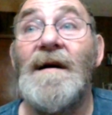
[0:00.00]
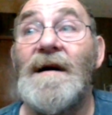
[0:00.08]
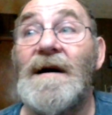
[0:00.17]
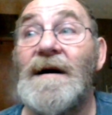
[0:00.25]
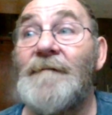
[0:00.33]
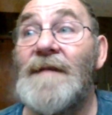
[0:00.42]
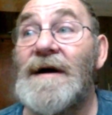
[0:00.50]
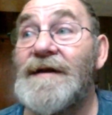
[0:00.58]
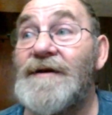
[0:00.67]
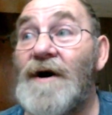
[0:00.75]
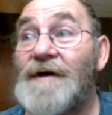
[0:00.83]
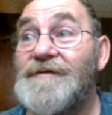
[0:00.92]
um,
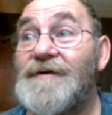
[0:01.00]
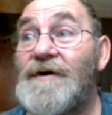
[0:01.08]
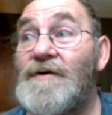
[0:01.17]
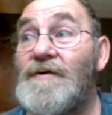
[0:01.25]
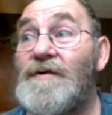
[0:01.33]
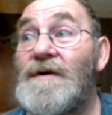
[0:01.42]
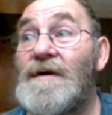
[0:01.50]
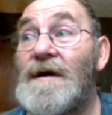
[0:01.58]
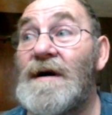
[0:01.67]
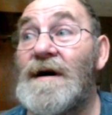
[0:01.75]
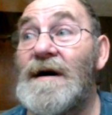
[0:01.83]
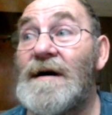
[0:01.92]
and also
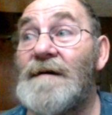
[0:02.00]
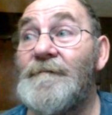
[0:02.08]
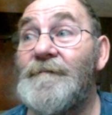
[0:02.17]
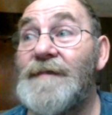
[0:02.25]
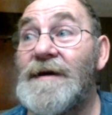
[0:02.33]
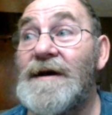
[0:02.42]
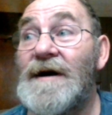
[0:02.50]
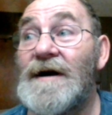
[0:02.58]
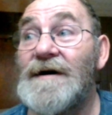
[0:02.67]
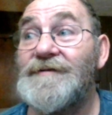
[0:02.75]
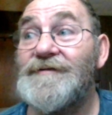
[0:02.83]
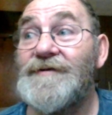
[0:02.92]
um,
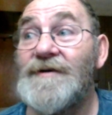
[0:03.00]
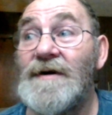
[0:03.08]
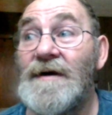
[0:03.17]
because